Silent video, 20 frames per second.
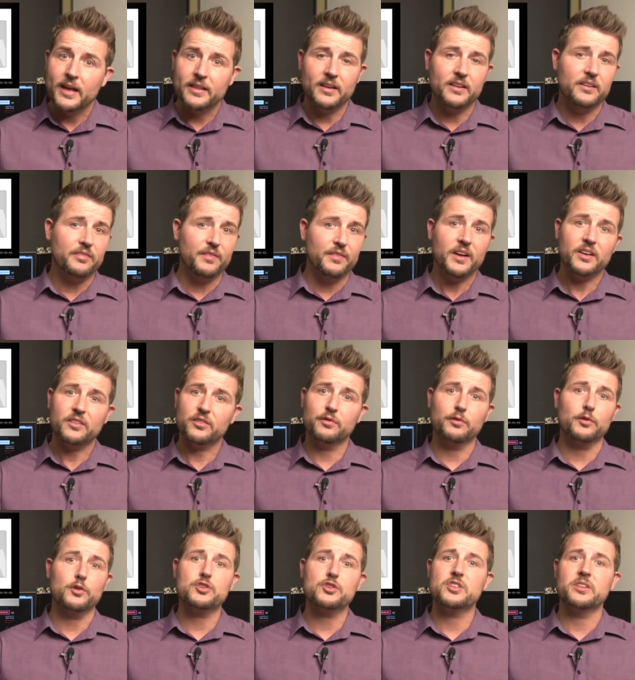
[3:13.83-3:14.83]
that affects
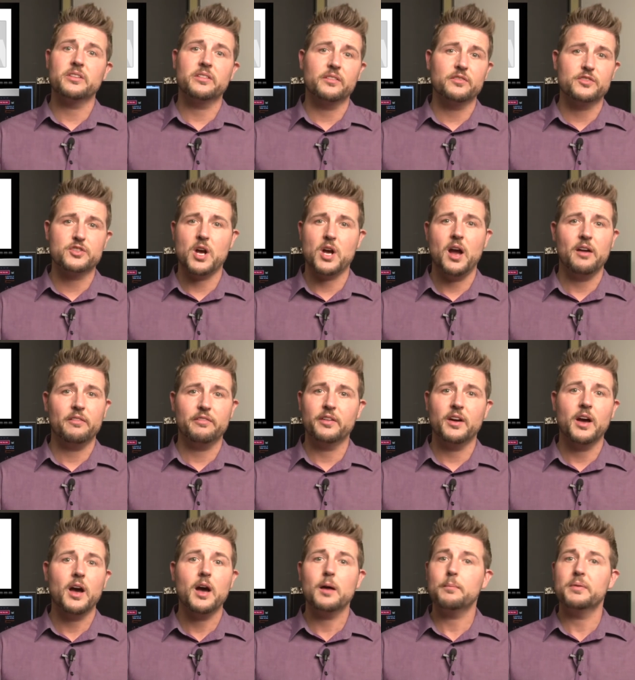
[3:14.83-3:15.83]
versions of
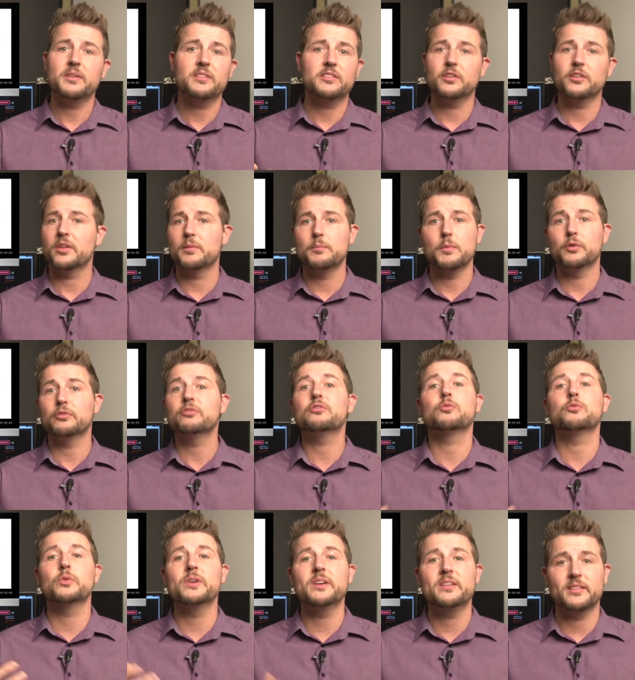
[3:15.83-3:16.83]
Java up until the most
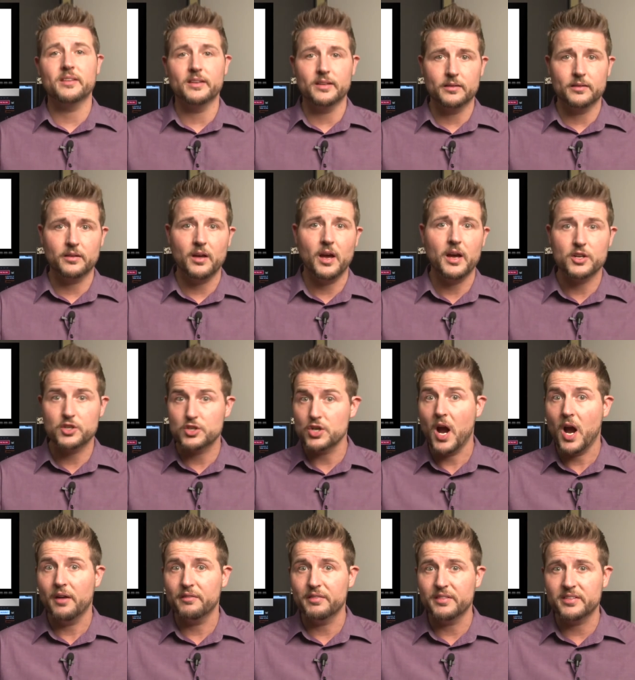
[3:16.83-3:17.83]
recent,
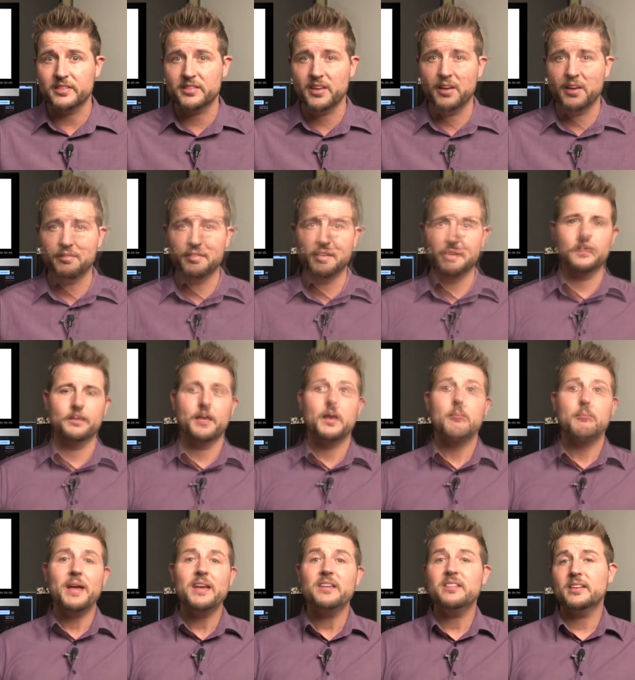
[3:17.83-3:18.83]
Java 7.
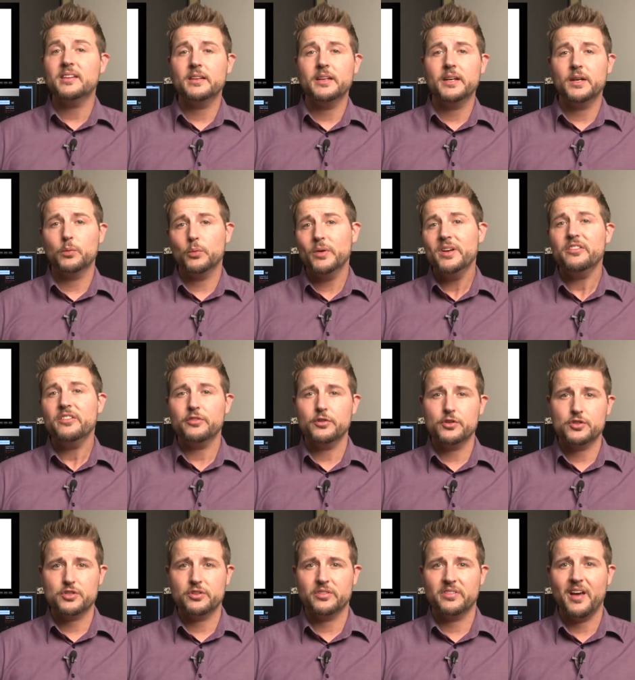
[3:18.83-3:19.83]
Basically,
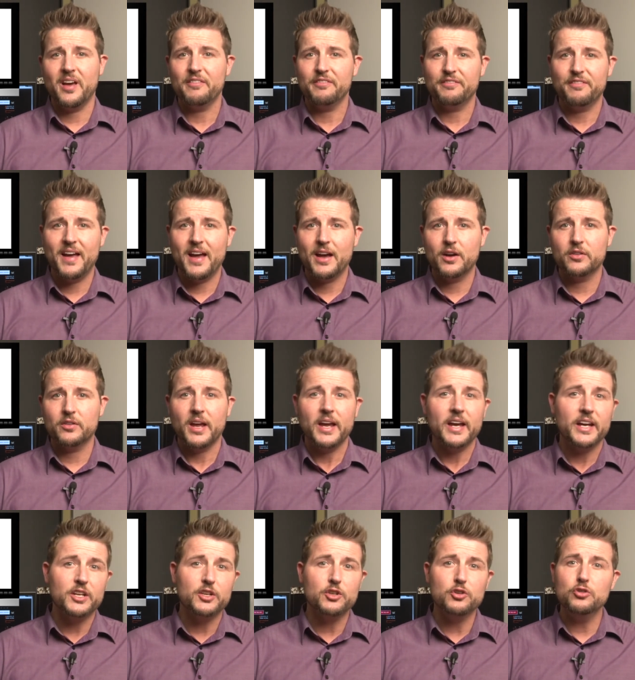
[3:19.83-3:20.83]
researchers have found
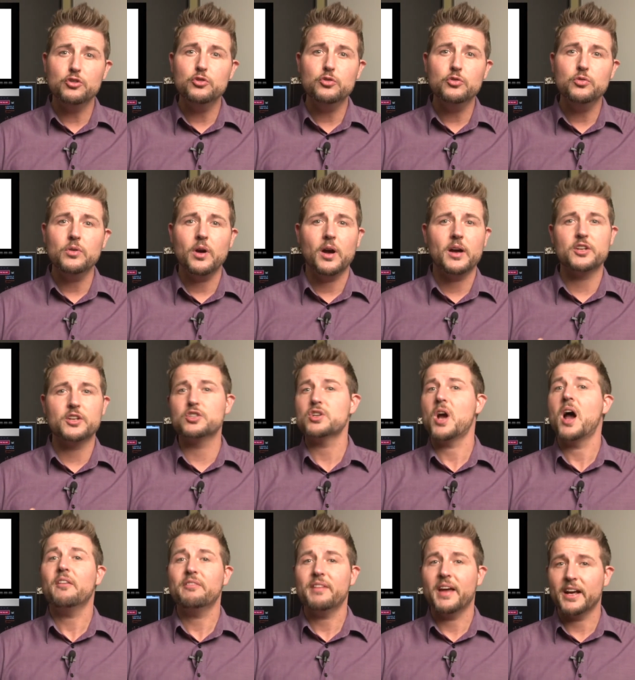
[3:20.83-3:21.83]
a new
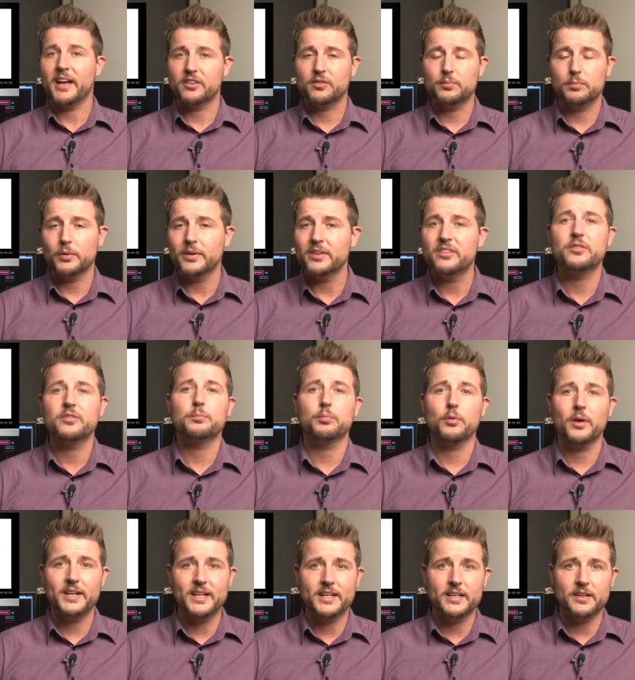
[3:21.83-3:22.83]
Java exploit
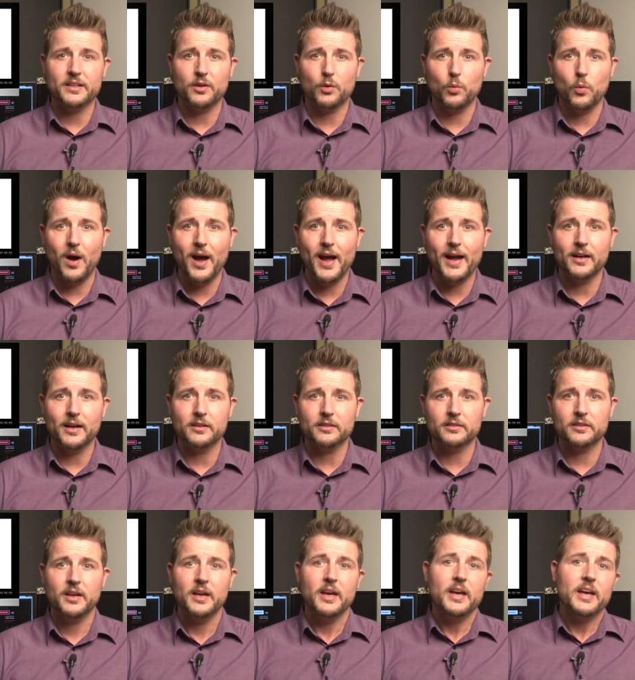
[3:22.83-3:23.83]
spreading in the wild.